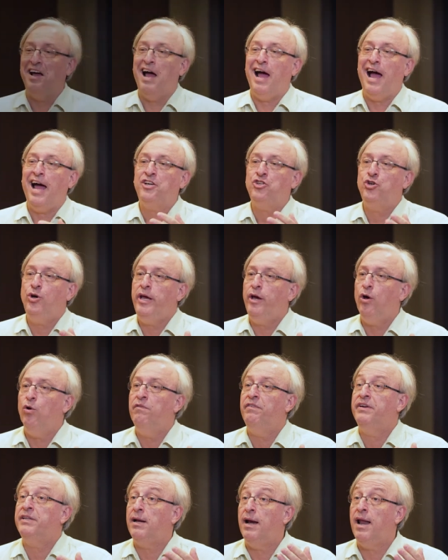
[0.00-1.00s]
Actually,
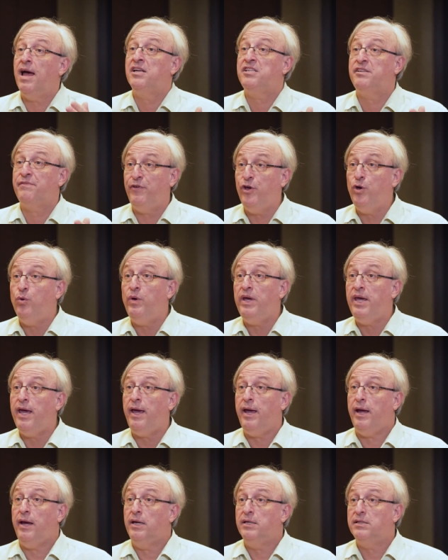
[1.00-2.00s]
over the last few
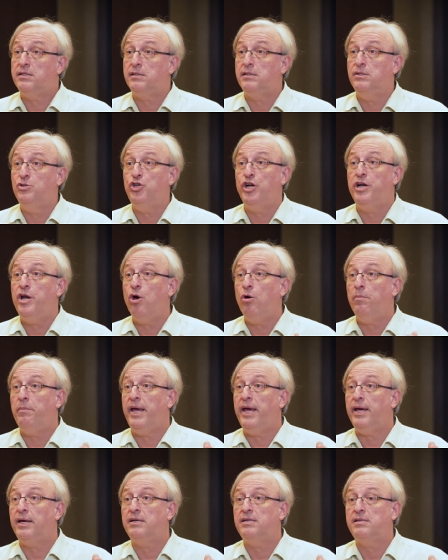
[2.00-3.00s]
years,
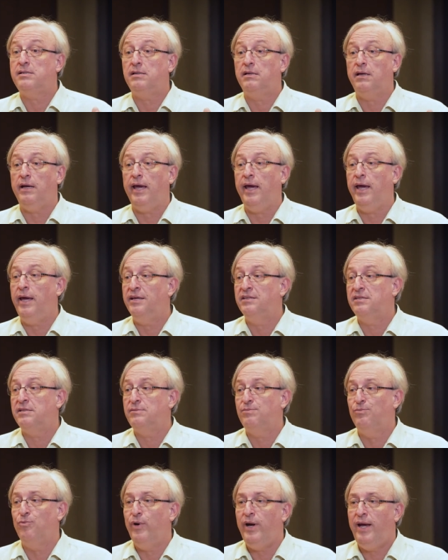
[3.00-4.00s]
genomics is
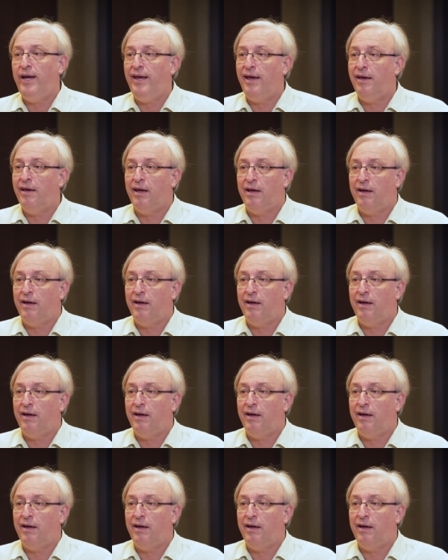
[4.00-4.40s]
really